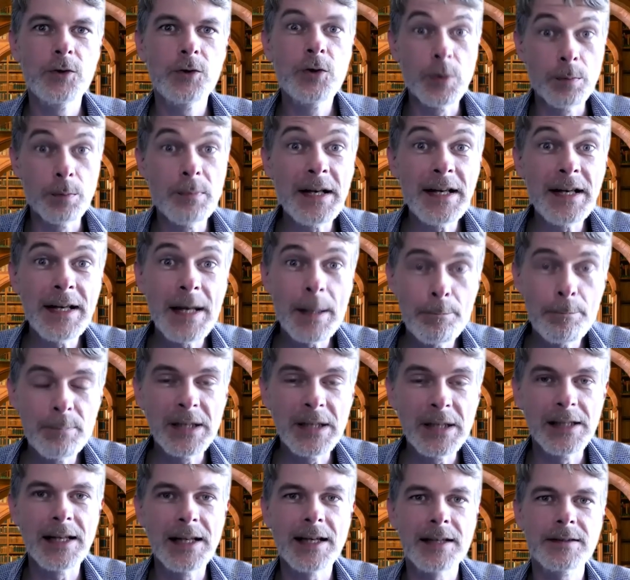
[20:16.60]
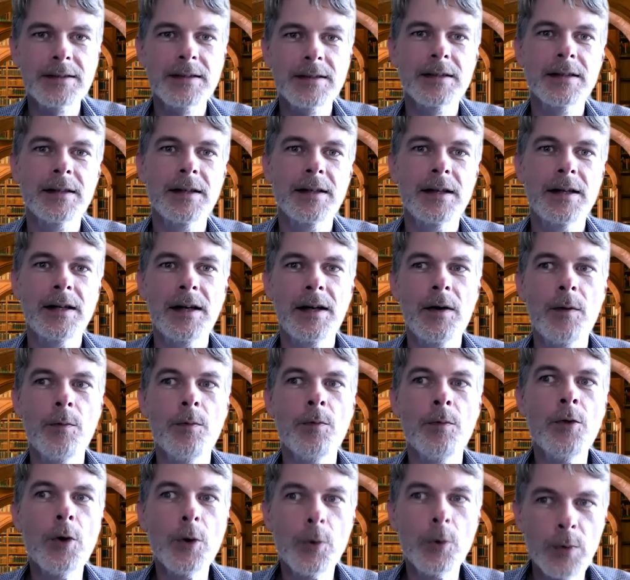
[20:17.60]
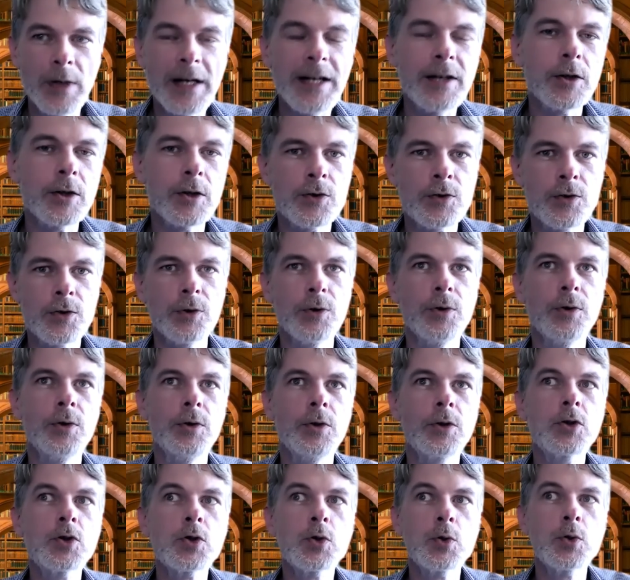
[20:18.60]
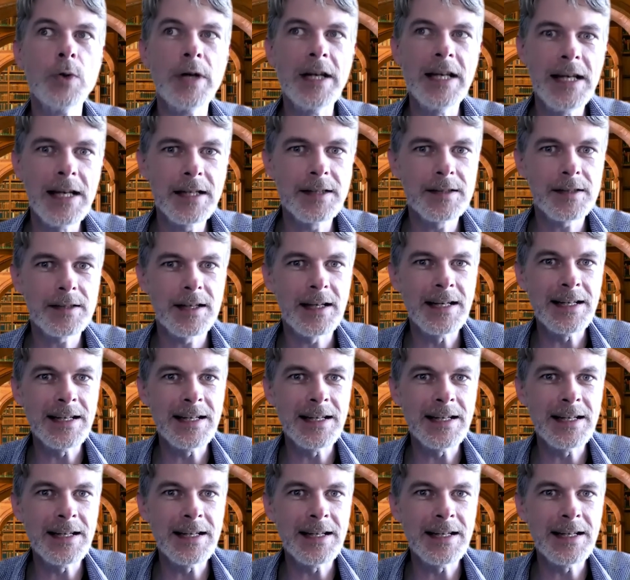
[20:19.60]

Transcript: to manipulate the reader to create